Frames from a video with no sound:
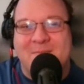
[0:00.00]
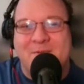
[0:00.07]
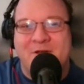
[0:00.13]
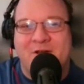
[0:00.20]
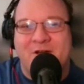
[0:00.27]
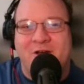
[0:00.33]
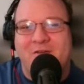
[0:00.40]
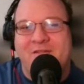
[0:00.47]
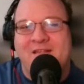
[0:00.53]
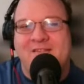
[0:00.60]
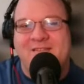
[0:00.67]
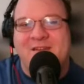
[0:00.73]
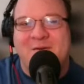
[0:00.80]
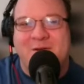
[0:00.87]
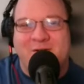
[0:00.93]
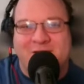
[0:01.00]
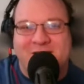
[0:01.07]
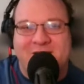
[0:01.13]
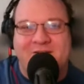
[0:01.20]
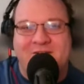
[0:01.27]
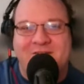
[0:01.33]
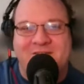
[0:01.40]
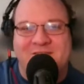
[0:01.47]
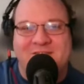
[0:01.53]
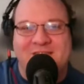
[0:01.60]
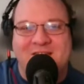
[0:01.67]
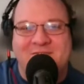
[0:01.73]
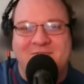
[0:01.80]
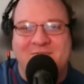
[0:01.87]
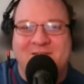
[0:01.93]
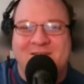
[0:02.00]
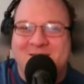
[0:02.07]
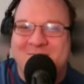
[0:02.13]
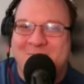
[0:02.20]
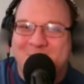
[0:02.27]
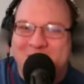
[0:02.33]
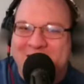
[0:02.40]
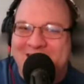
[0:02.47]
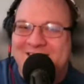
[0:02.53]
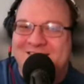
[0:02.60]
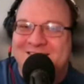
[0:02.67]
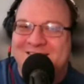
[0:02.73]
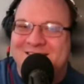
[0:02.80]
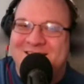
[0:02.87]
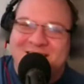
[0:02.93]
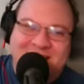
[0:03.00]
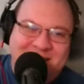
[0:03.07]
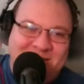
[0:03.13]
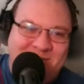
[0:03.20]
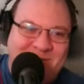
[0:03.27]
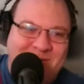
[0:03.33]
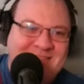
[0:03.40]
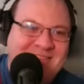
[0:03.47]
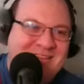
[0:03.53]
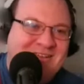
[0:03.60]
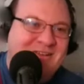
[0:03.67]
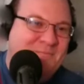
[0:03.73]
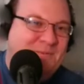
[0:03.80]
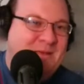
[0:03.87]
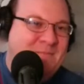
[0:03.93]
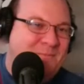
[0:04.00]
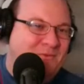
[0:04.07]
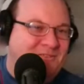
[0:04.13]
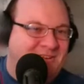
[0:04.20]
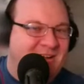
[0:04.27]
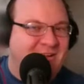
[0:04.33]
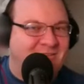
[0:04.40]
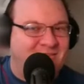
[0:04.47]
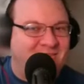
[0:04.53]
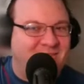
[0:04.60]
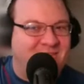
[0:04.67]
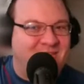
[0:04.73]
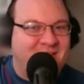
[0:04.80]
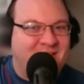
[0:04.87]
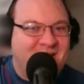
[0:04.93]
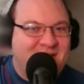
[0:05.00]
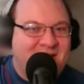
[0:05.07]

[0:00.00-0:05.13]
I put all these serial killers and stuff, but what the good people chose